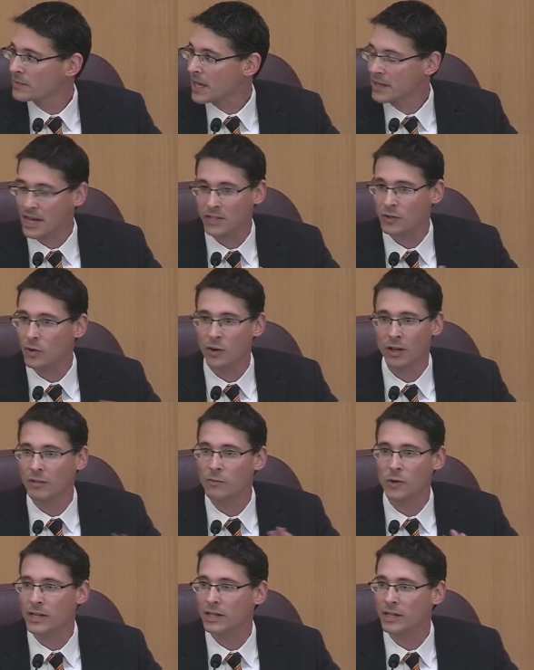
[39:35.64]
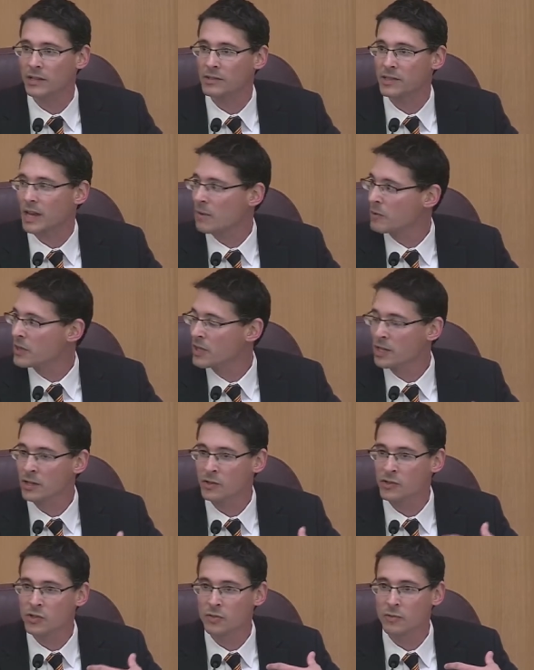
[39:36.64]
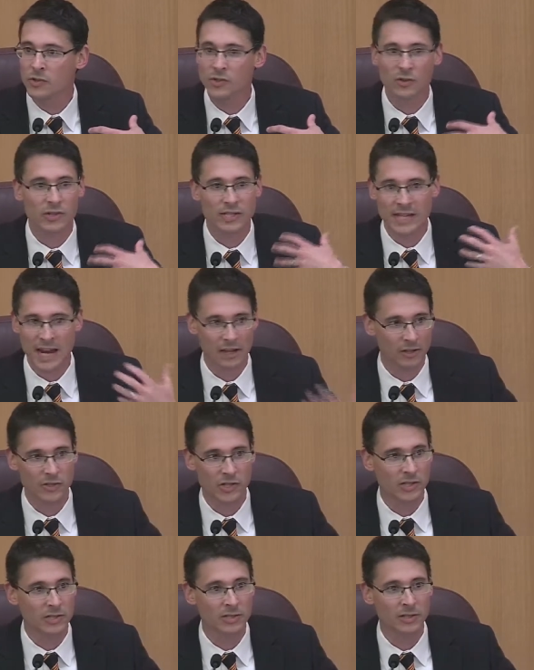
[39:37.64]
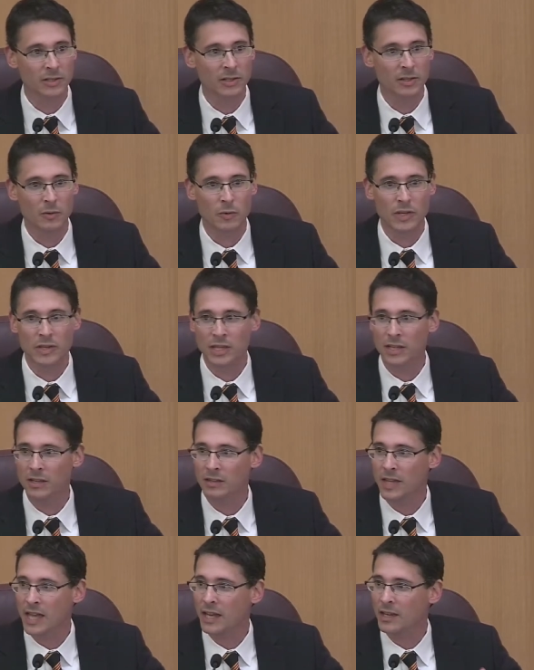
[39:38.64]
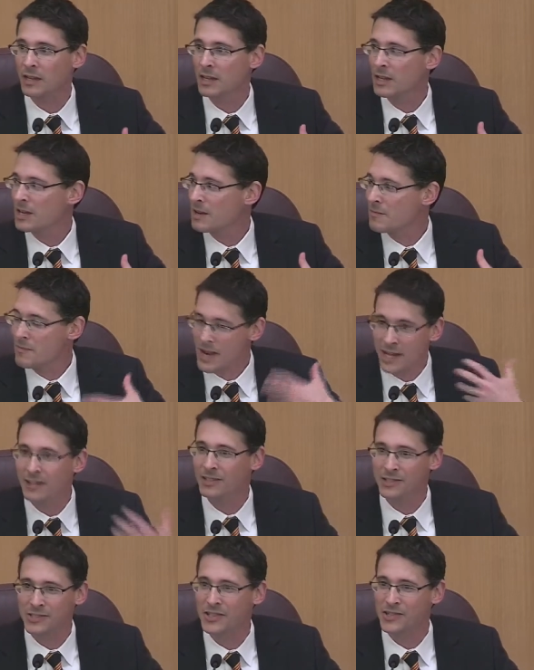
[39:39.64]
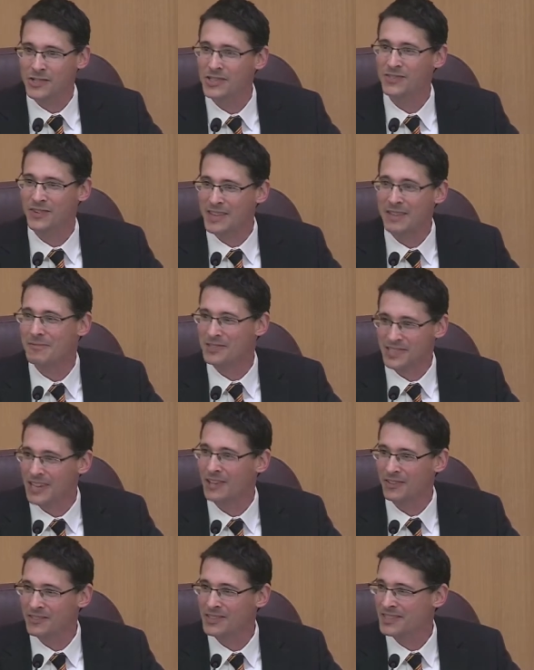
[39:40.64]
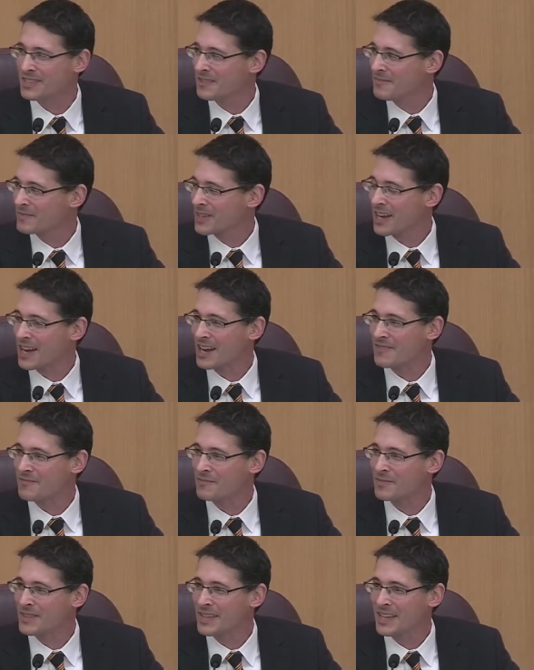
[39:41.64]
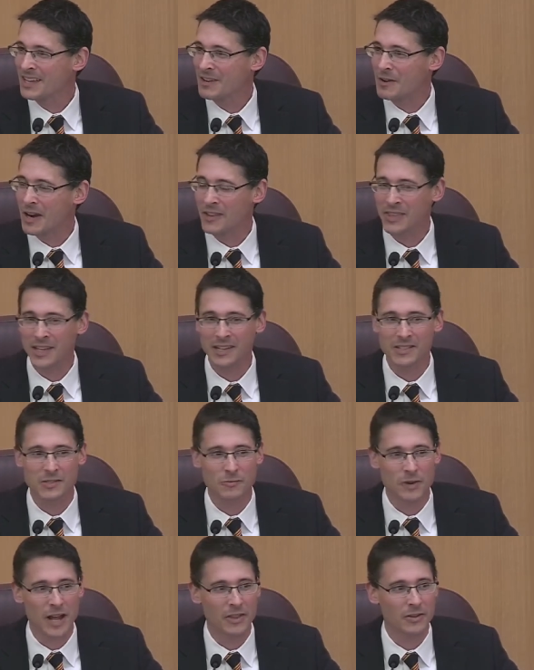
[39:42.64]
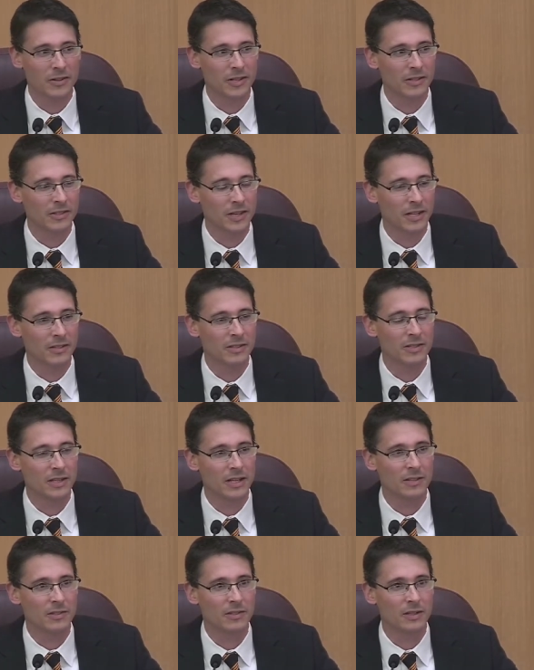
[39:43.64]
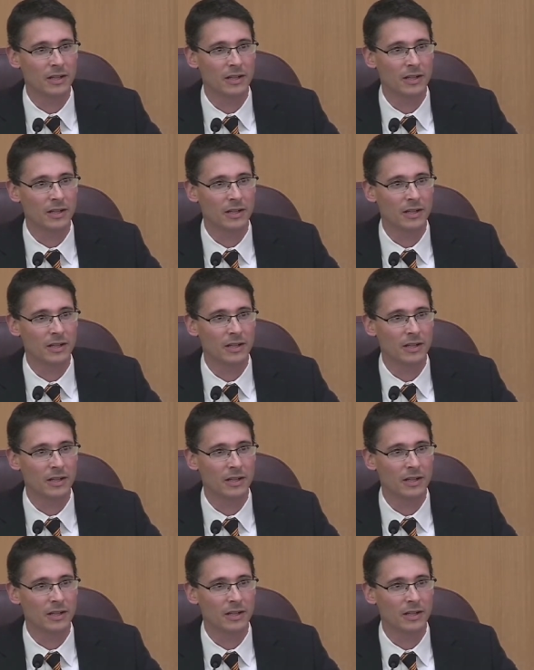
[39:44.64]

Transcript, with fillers: And that's all of what it is. And we think consumers are intelligent. We think they can make decisions for themselves. Um, I think it is a rather, in, in, in,